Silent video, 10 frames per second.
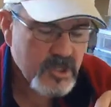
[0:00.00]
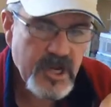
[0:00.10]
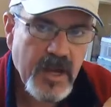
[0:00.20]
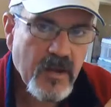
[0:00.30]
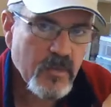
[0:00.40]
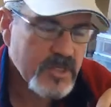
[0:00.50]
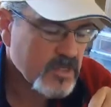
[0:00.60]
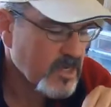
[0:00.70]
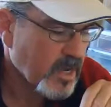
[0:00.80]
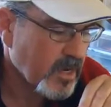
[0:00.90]
channel, which
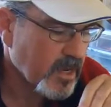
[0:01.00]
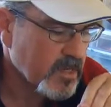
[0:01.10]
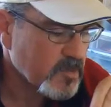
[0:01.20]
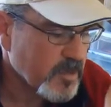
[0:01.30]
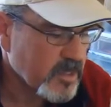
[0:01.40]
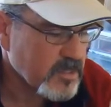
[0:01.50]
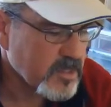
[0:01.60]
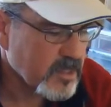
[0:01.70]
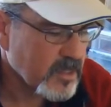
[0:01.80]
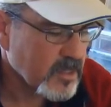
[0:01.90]
is kind of nice because
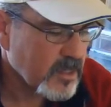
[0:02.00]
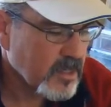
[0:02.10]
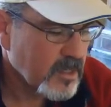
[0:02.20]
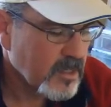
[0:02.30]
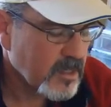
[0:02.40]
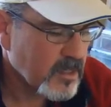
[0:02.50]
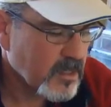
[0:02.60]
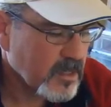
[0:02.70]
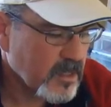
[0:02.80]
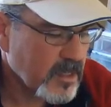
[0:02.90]
in the
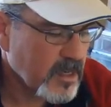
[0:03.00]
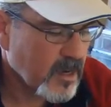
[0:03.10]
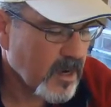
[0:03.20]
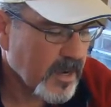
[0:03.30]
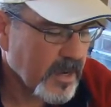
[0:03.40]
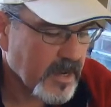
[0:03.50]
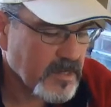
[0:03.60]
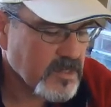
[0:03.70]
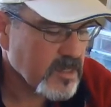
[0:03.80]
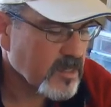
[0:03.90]

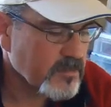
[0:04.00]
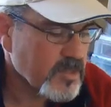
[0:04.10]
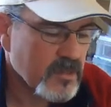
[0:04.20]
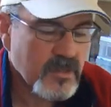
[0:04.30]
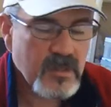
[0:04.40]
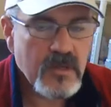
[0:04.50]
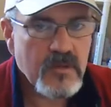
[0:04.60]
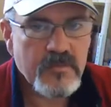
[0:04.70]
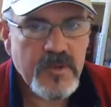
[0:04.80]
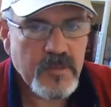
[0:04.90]
ER9X, and I'm sure you
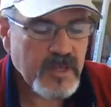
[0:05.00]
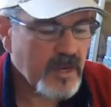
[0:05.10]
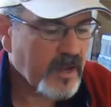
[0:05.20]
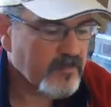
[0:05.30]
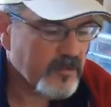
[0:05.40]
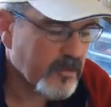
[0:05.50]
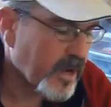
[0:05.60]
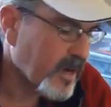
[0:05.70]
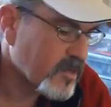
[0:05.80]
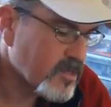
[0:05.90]
know people that have
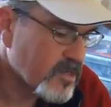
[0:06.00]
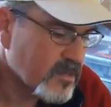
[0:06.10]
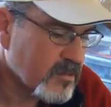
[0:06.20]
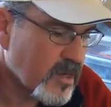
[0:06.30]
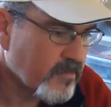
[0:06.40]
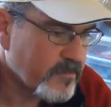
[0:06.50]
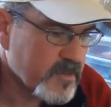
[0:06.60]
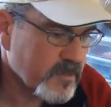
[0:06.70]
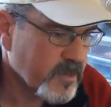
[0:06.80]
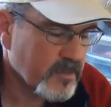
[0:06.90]
Taranis and
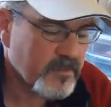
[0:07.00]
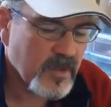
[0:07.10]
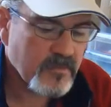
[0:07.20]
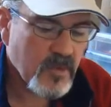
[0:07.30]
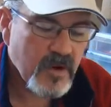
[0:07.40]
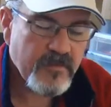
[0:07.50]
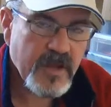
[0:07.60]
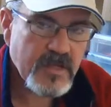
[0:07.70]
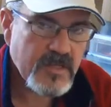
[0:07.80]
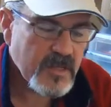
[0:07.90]
some of the more
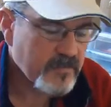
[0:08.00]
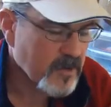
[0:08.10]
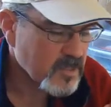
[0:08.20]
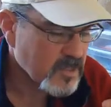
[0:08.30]
advanced FR